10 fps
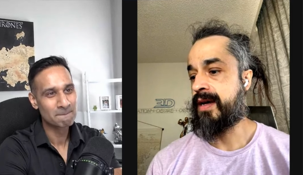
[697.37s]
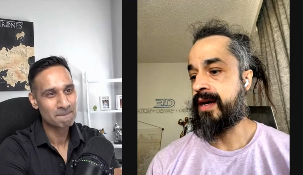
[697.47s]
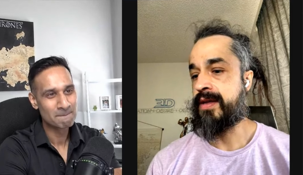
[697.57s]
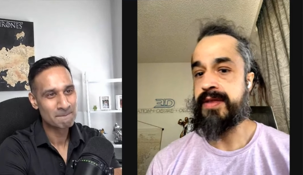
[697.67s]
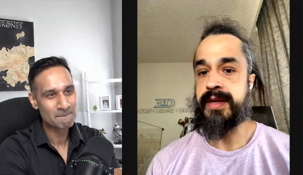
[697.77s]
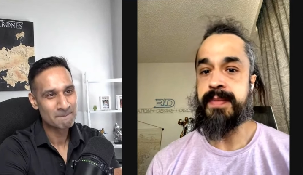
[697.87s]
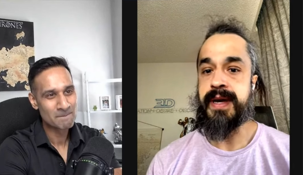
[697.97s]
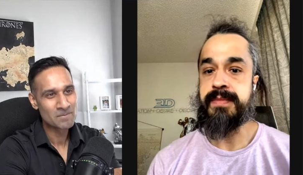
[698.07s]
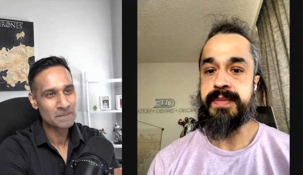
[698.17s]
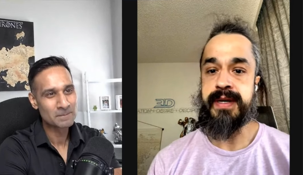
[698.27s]
Speaker 1: I think my
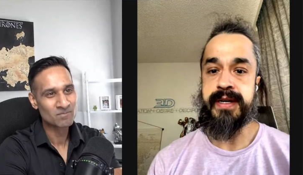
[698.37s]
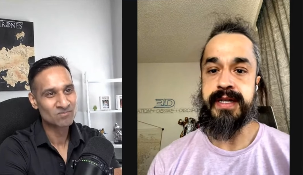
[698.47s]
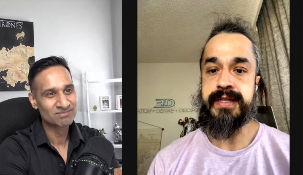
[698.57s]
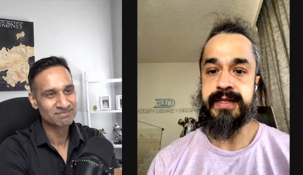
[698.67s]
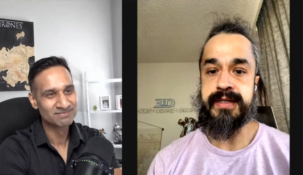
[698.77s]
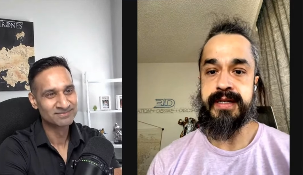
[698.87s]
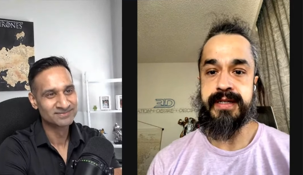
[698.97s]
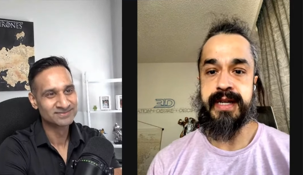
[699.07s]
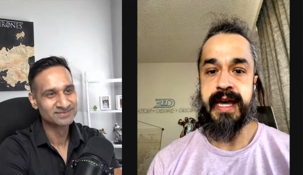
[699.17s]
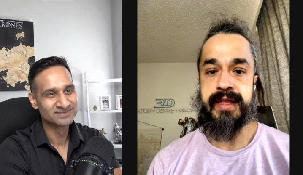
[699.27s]
abilities as,
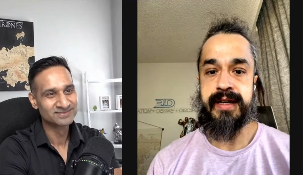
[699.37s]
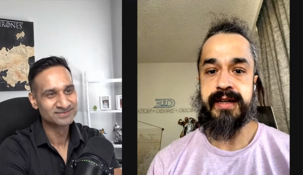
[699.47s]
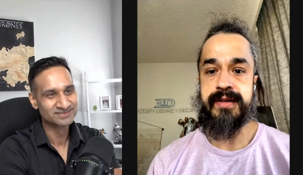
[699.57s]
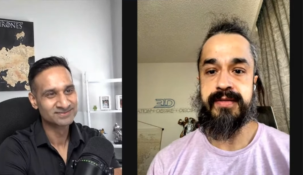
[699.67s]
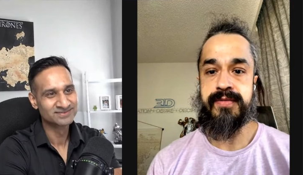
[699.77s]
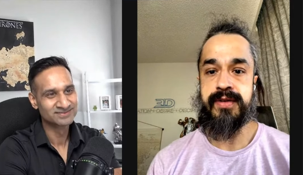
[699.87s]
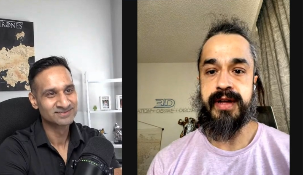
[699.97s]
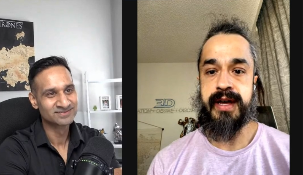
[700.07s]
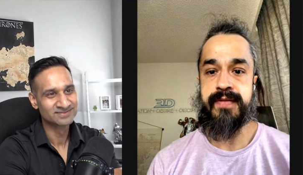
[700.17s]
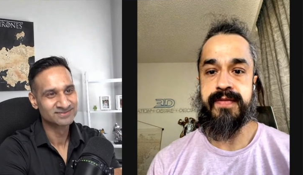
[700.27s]
as an athlete will
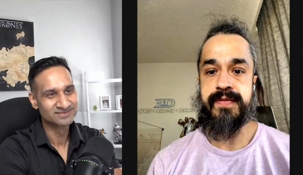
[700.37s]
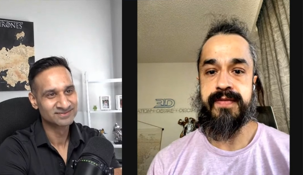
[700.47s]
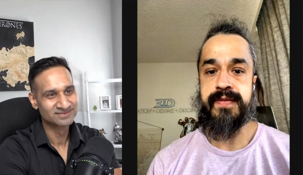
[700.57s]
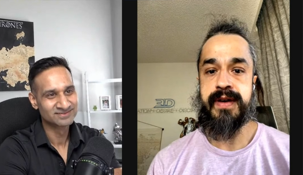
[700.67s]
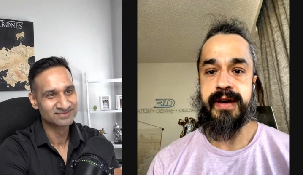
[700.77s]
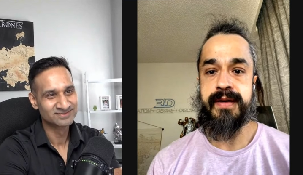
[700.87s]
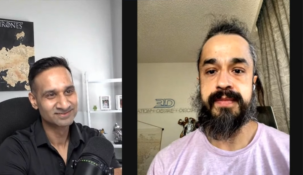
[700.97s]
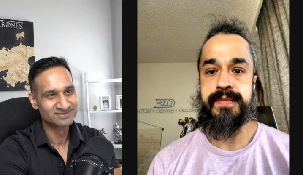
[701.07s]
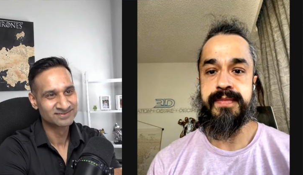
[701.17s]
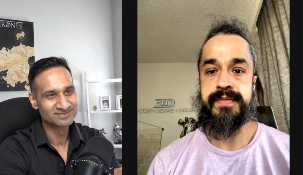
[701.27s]
have uh,
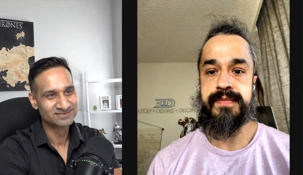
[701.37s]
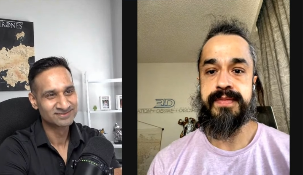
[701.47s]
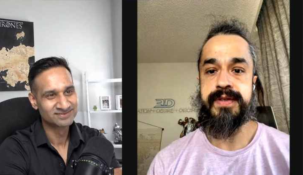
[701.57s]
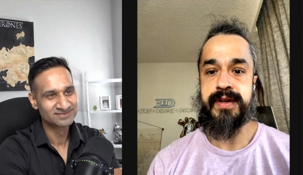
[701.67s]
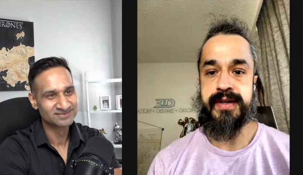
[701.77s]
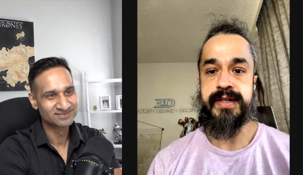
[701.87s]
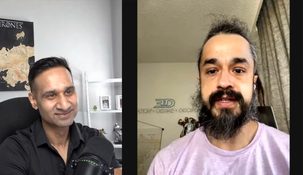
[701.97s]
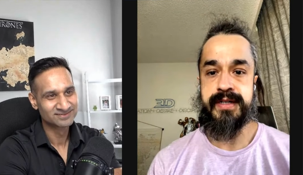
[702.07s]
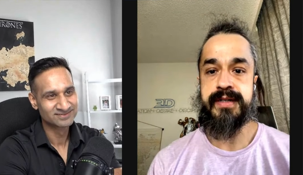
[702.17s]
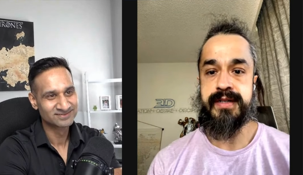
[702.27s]
started
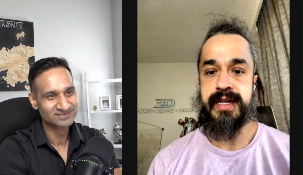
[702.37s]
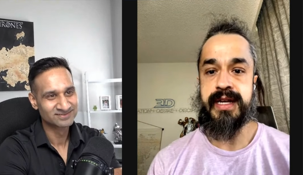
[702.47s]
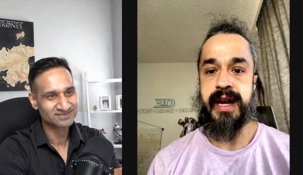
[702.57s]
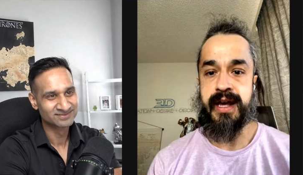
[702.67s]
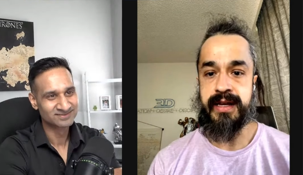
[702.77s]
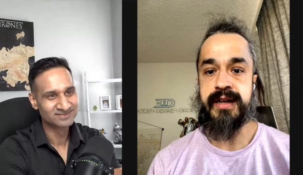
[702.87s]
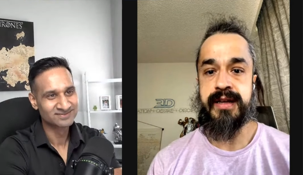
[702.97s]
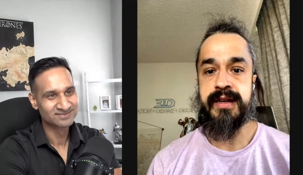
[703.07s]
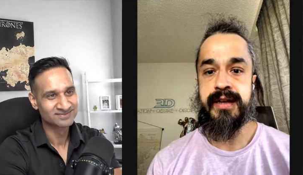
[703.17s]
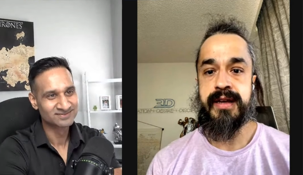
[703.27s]
to decline.
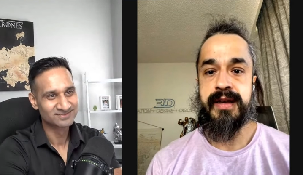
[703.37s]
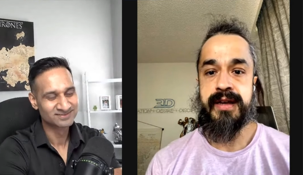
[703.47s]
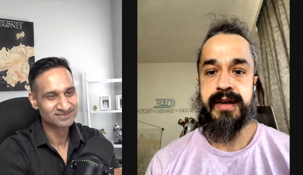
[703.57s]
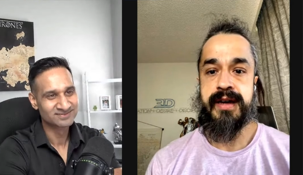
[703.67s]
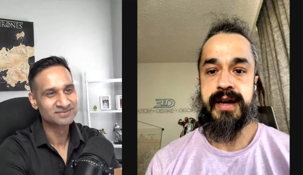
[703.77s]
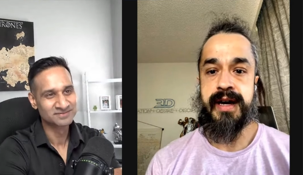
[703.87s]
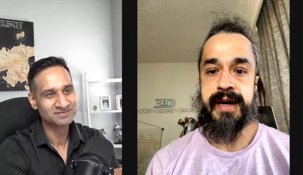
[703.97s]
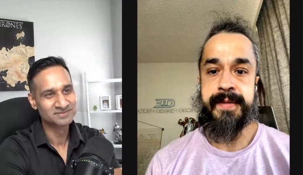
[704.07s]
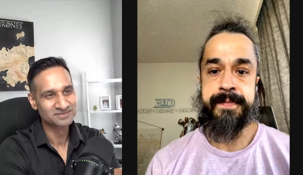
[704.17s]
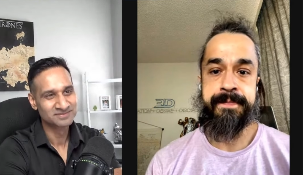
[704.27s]

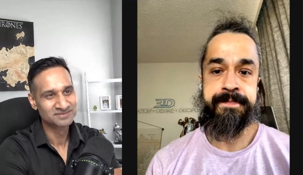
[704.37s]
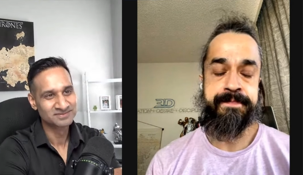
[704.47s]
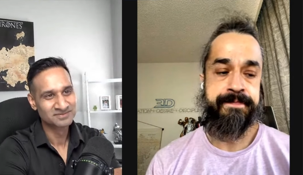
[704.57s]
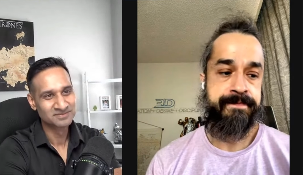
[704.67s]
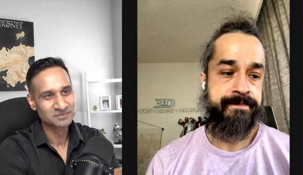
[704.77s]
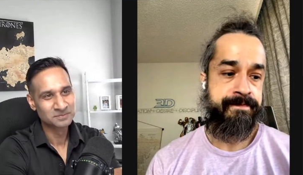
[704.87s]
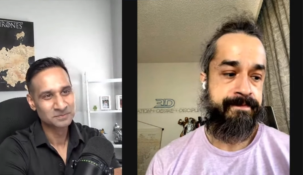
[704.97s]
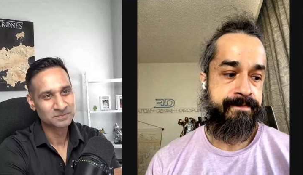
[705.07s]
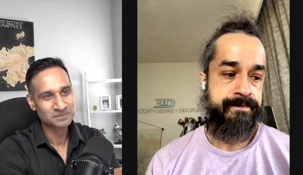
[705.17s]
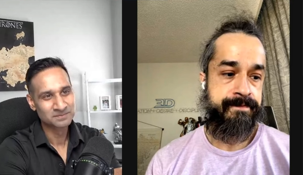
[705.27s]
Um,
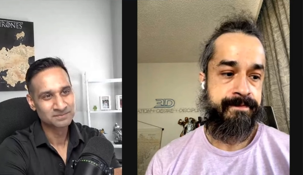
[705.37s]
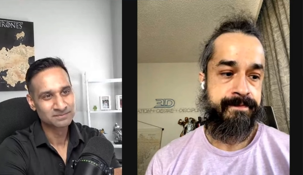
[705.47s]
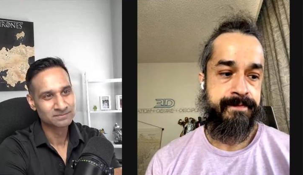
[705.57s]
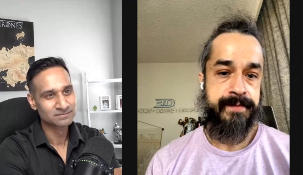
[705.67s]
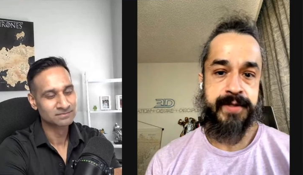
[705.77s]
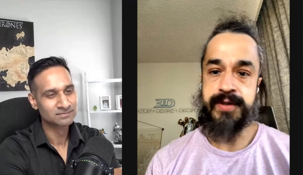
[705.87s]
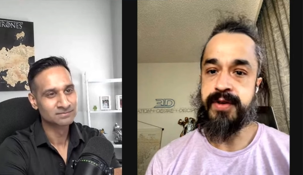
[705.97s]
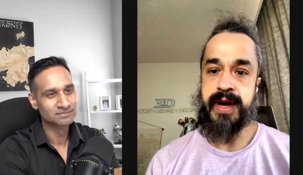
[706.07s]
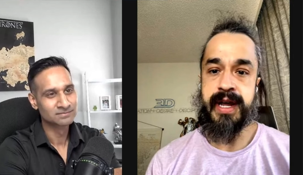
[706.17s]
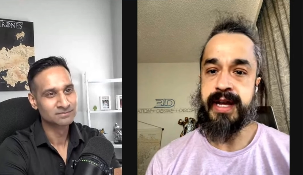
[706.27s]
so
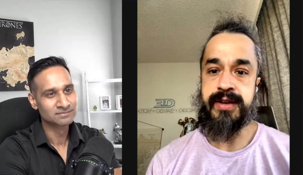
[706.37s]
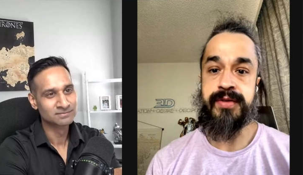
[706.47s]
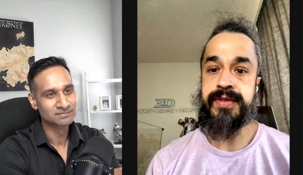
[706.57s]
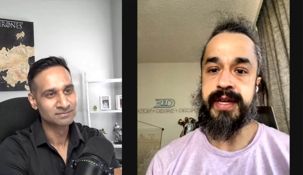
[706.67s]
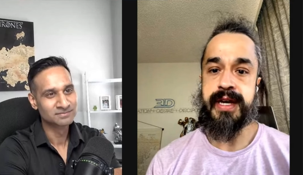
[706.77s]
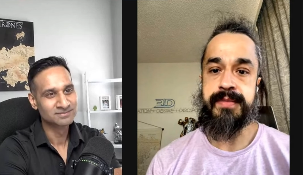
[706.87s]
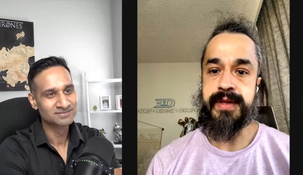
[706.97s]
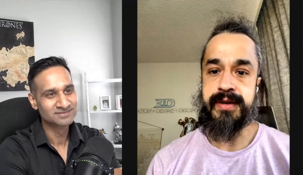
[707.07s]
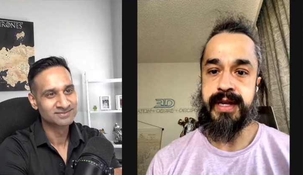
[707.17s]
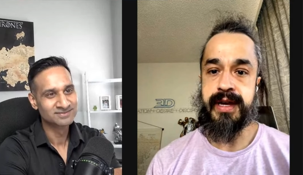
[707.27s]
no, I, I don't think I'm
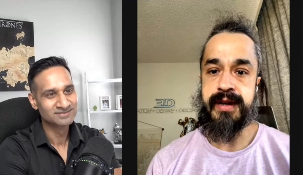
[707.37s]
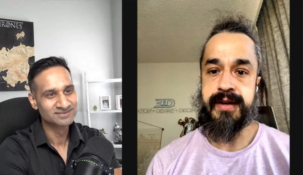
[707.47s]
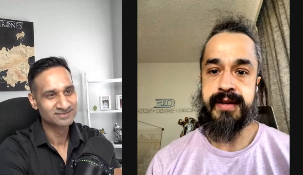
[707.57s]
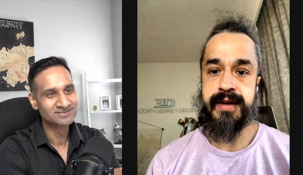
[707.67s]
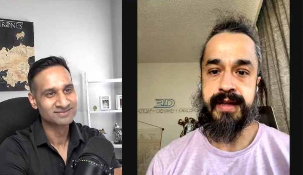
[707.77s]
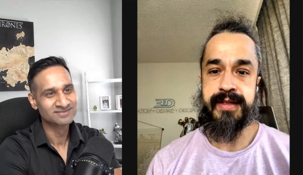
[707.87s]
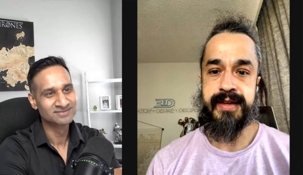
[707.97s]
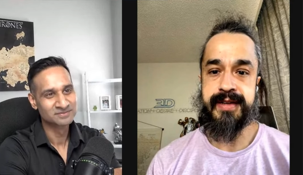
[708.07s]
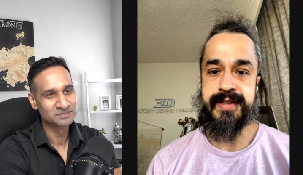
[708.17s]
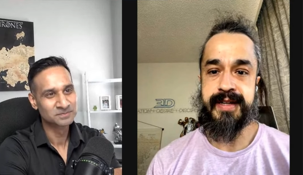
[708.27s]
there yet. I
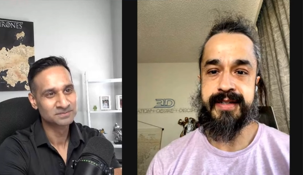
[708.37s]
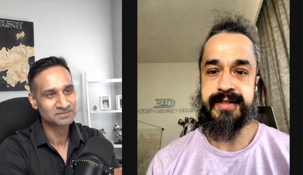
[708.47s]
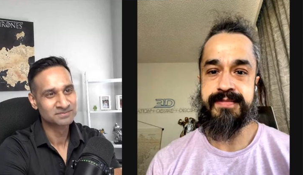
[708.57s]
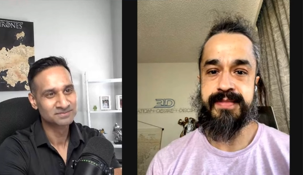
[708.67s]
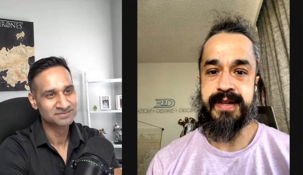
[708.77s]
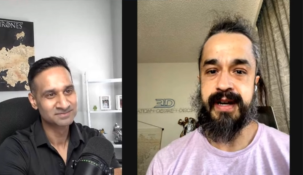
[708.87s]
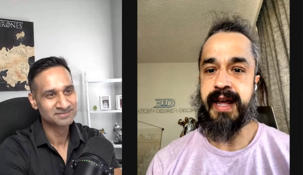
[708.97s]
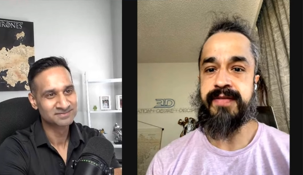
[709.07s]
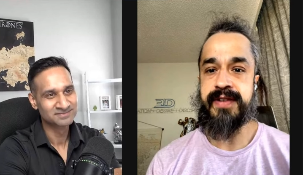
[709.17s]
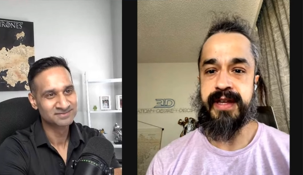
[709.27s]
think it takes a
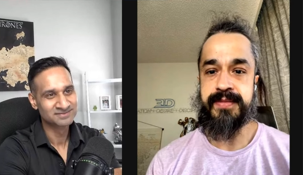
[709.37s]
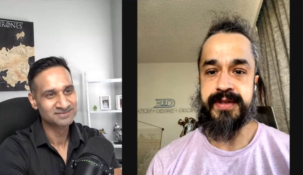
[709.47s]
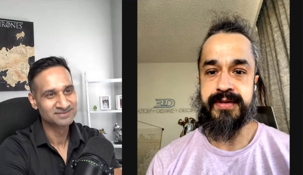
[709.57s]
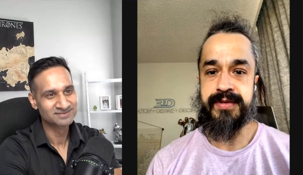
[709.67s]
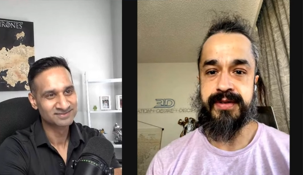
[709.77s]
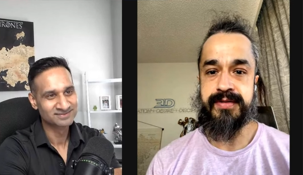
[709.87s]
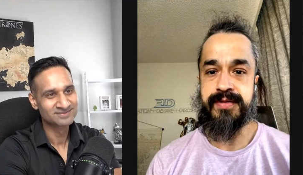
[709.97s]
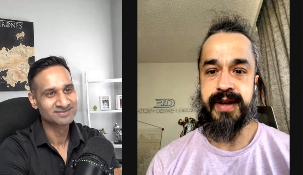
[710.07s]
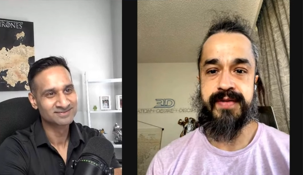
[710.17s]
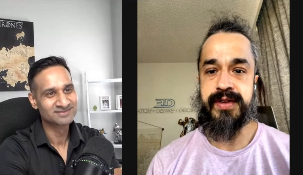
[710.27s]
lifetime. So you know,
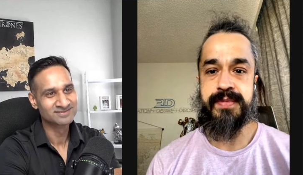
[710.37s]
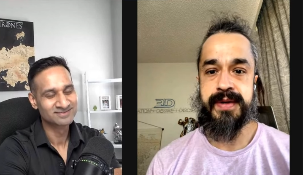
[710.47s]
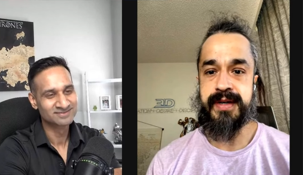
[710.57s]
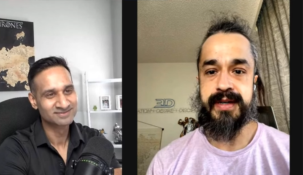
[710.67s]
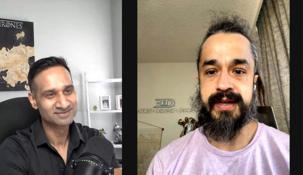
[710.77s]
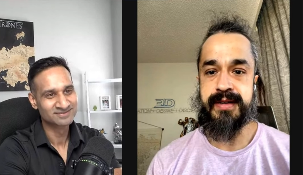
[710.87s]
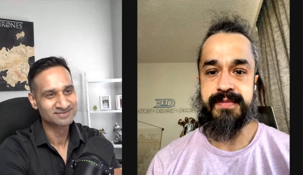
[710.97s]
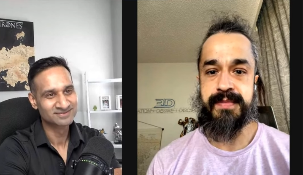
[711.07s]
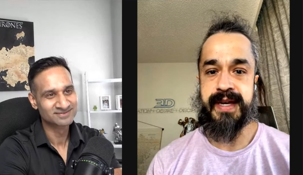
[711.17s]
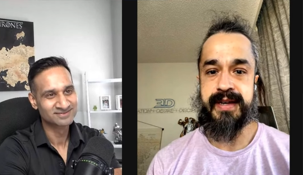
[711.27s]
whatever you pick, like
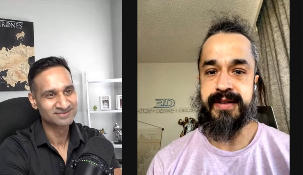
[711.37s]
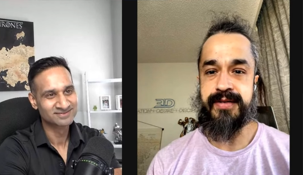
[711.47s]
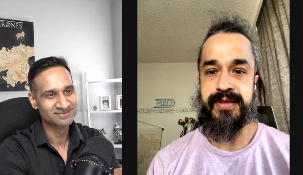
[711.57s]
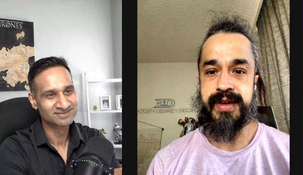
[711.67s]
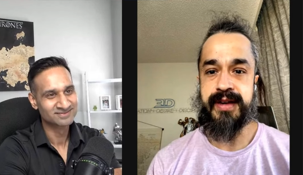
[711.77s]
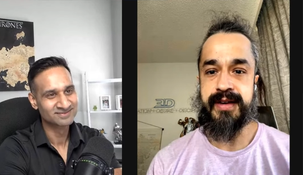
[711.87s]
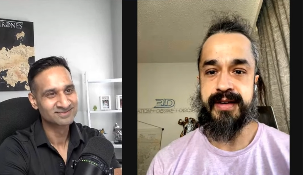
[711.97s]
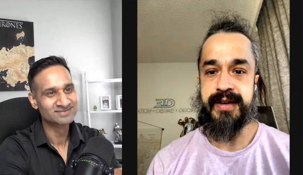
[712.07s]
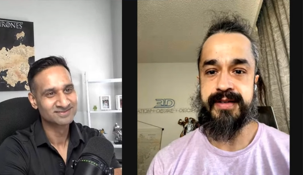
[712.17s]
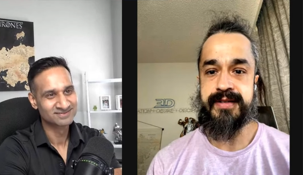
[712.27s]
make it your thing. I
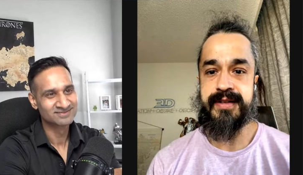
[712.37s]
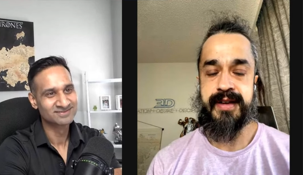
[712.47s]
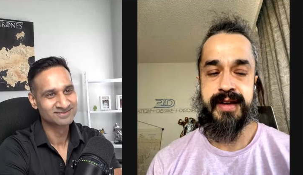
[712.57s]
guess.